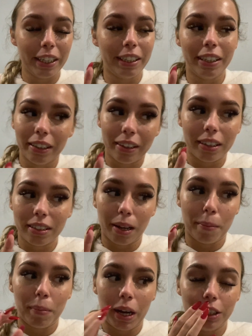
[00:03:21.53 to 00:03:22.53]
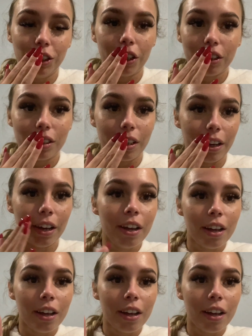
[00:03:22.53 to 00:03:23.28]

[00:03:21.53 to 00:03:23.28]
needed this standby just to,